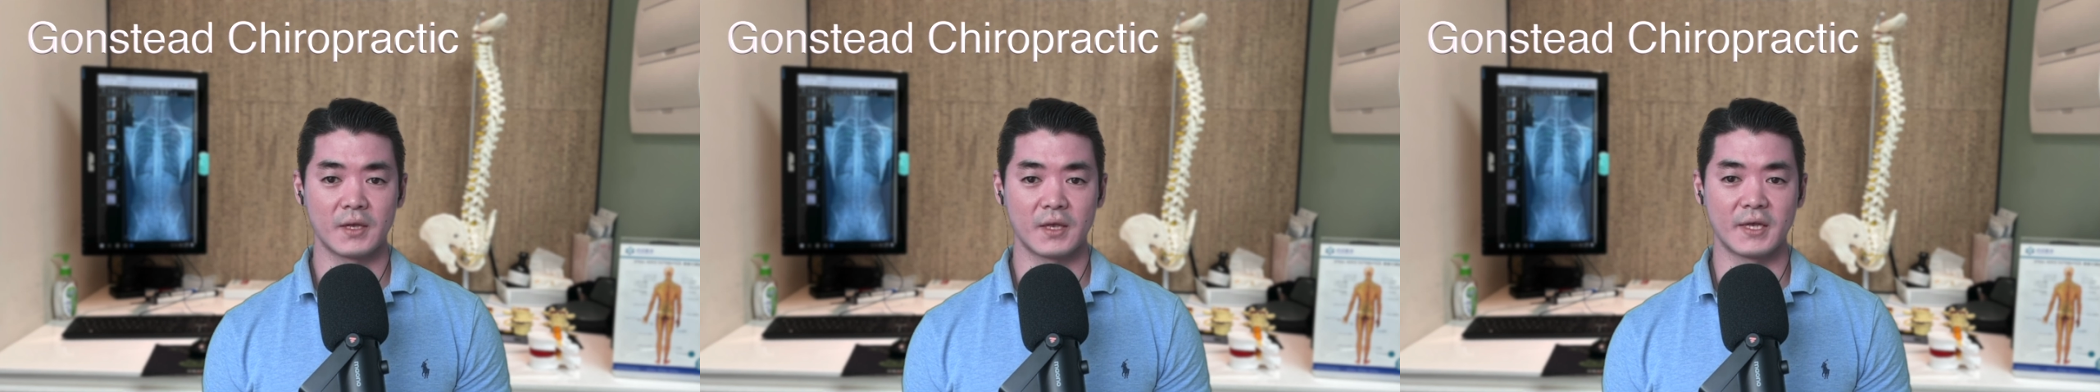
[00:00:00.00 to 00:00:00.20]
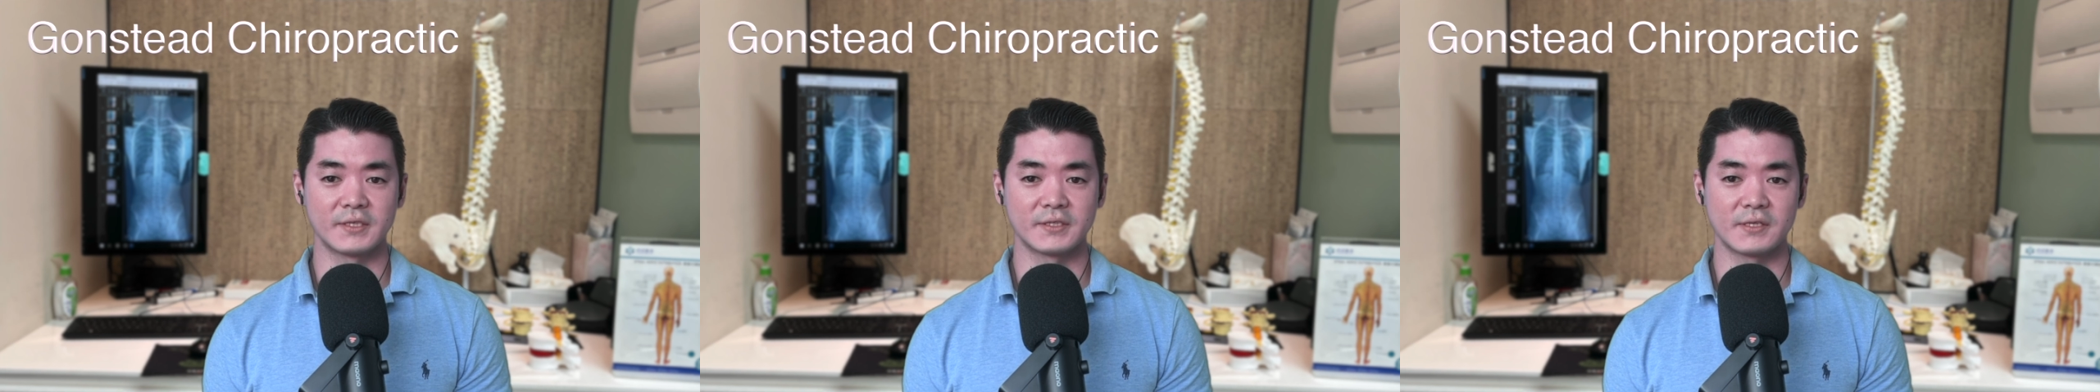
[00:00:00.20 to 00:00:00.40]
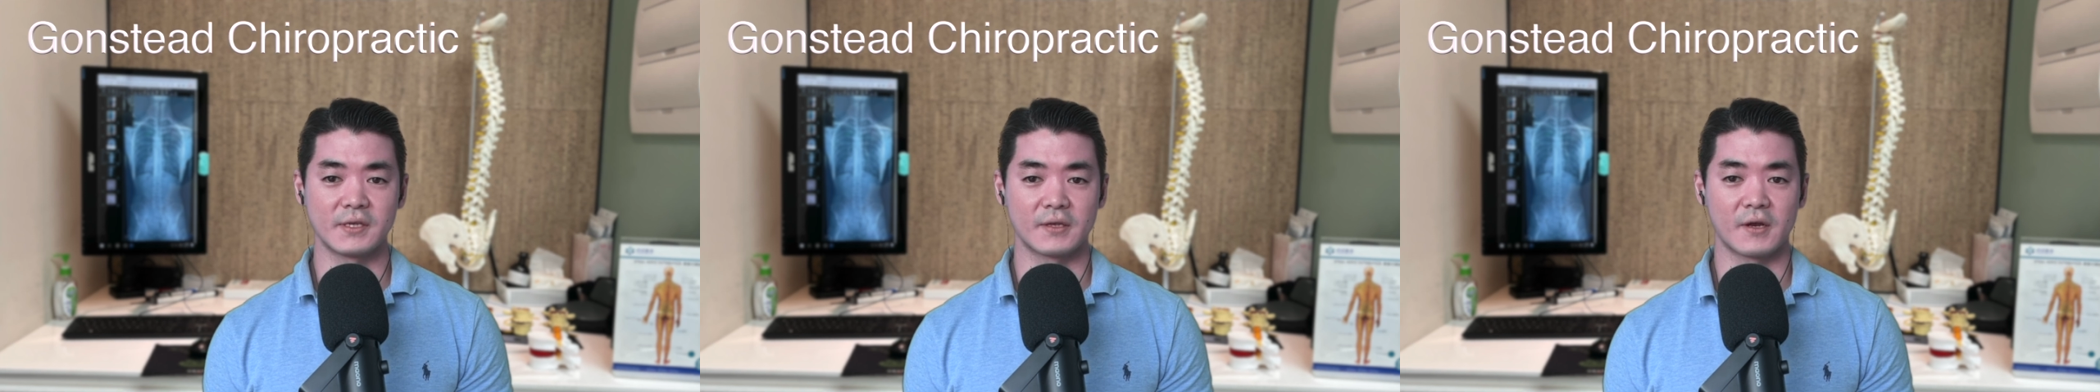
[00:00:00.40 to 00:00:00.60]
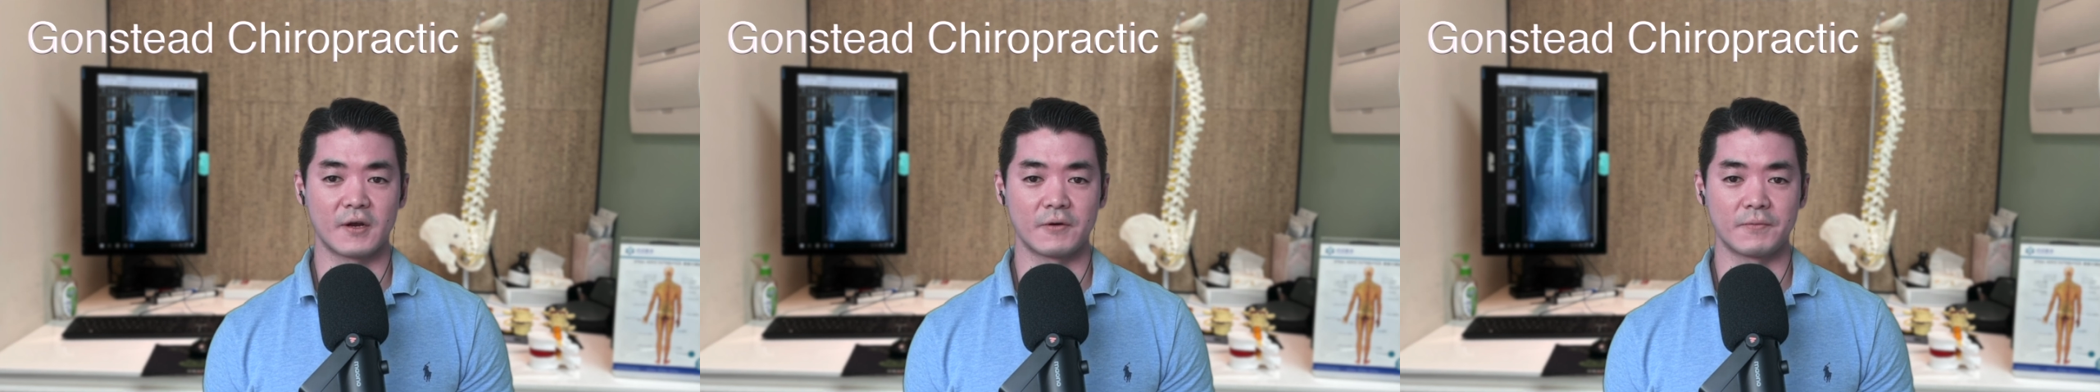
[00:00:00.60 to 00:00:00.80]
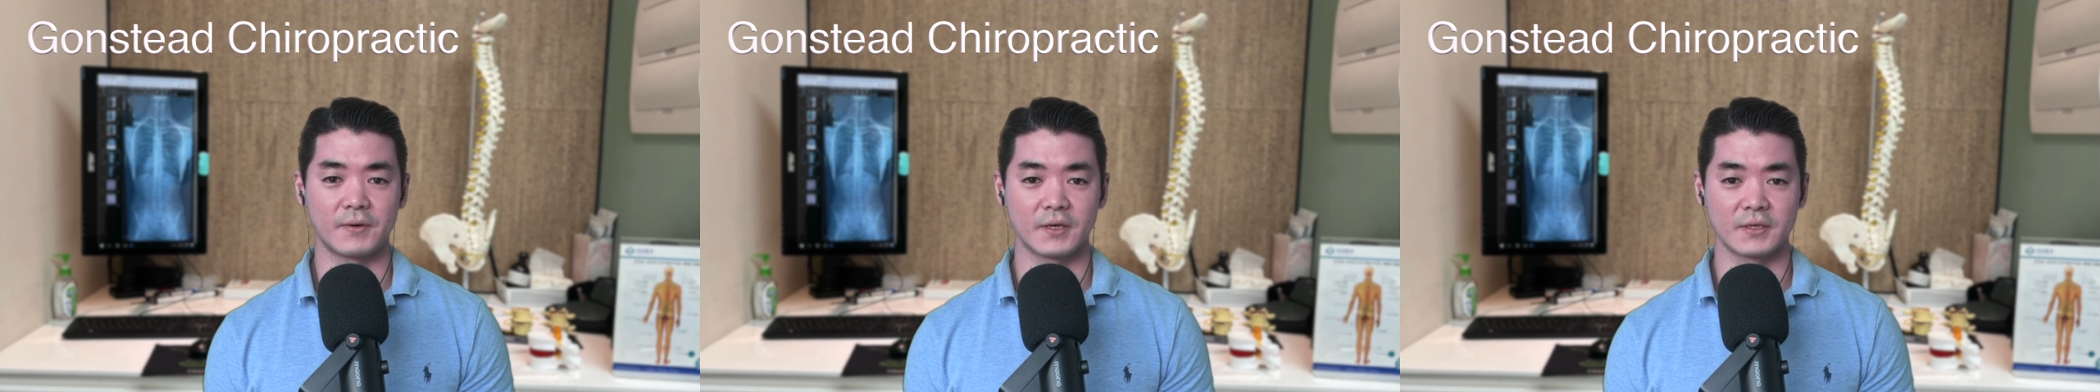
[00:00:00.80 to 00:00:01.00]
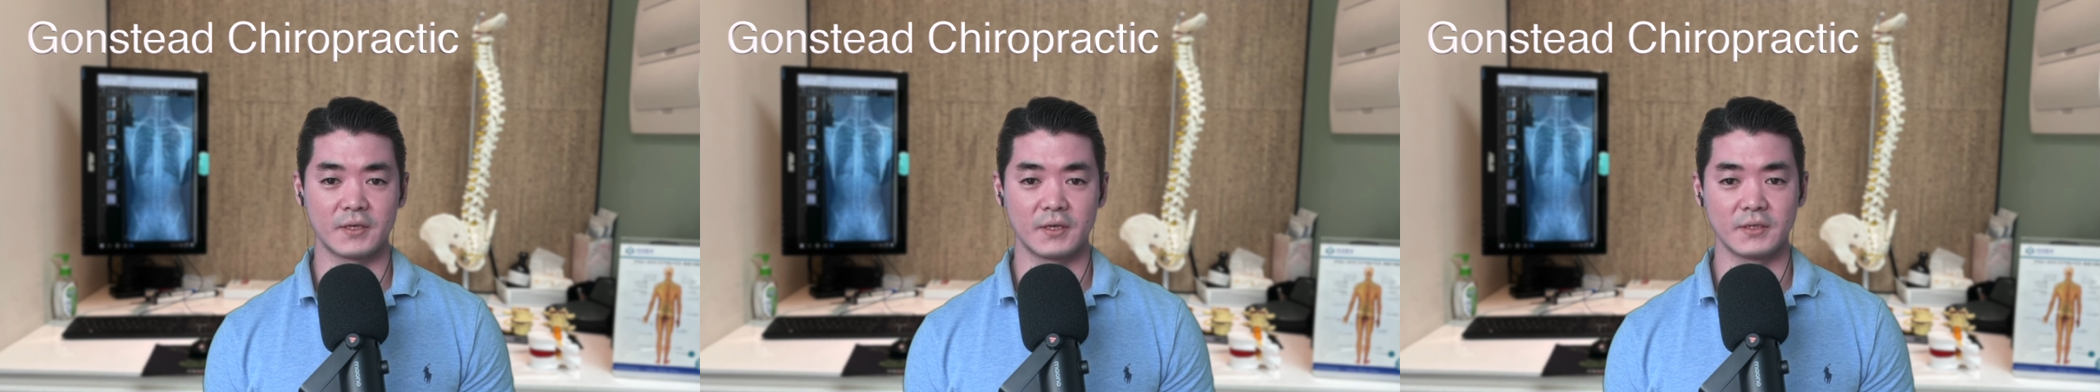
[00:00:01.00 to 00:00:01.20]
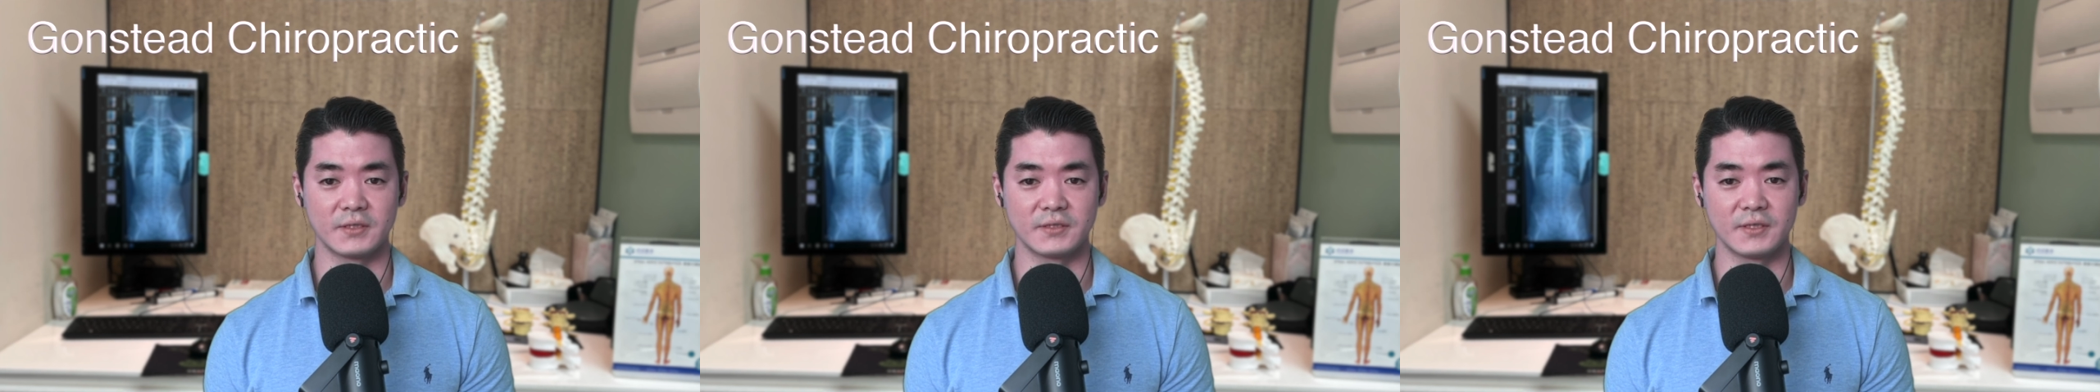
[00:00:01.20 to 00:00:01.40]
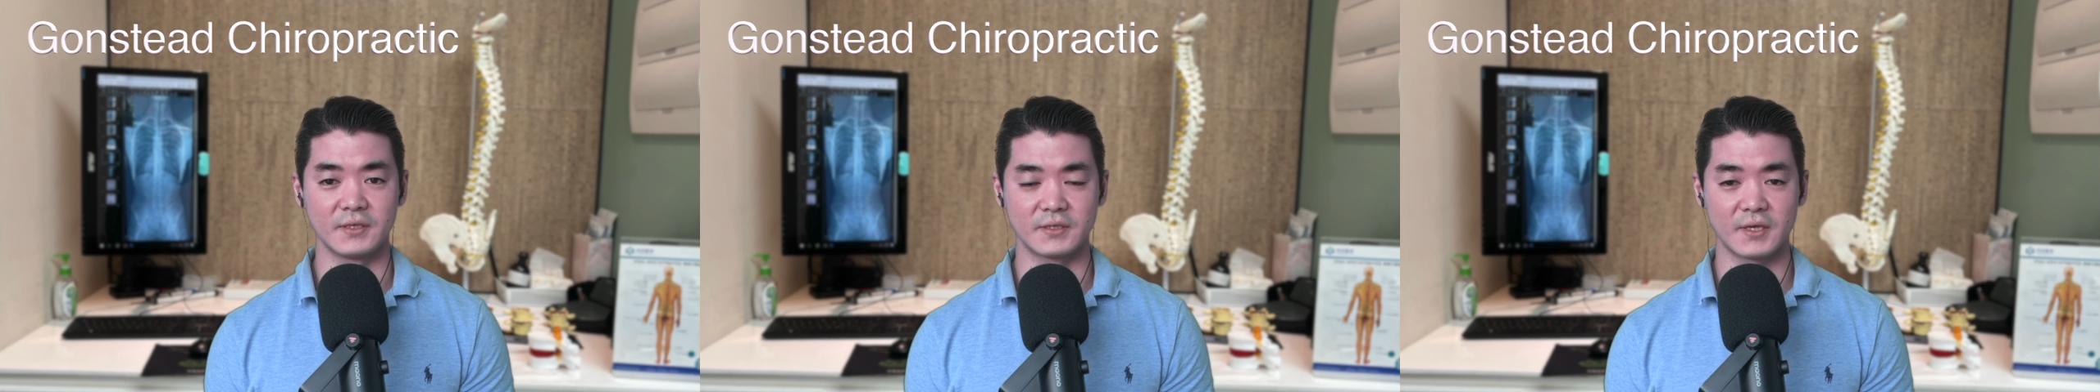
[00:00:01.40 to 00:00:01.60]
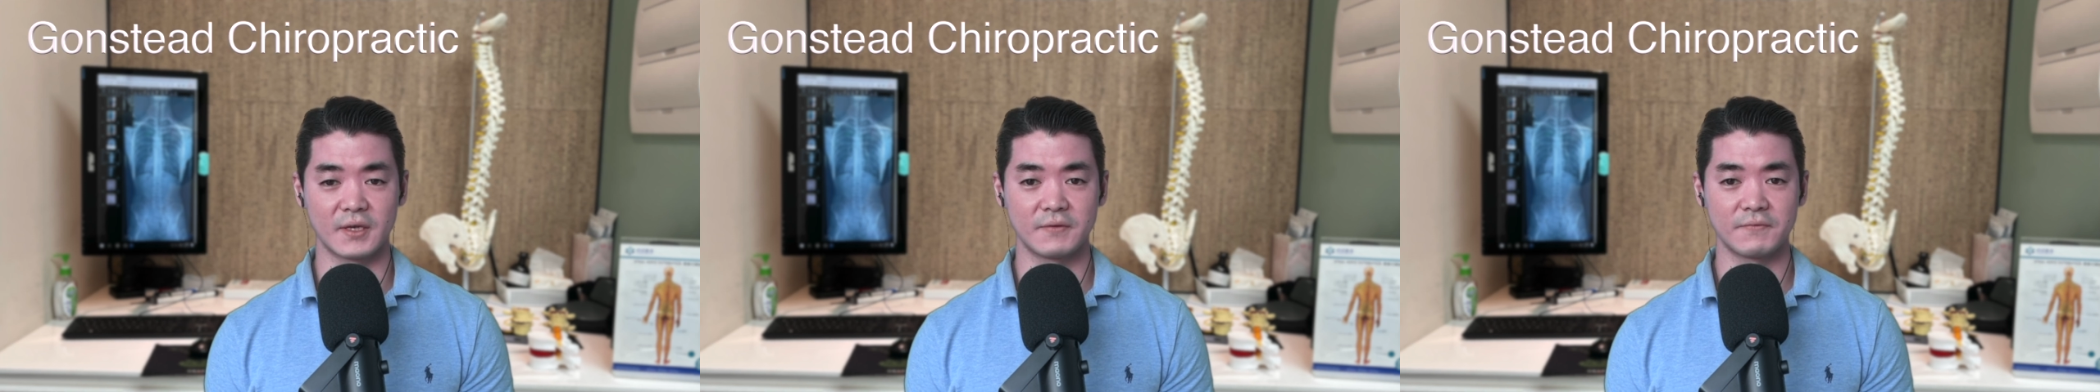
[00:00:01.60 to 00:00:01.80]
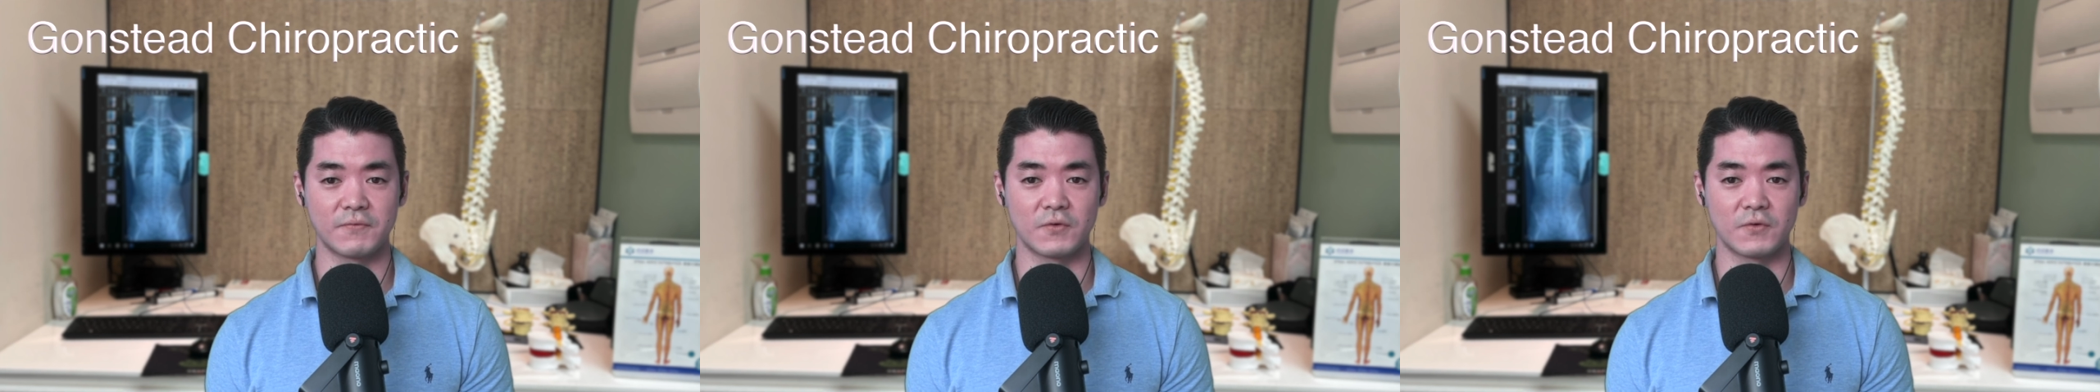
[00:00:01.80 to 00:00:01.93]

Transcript: Gonstead Chiropractic is designed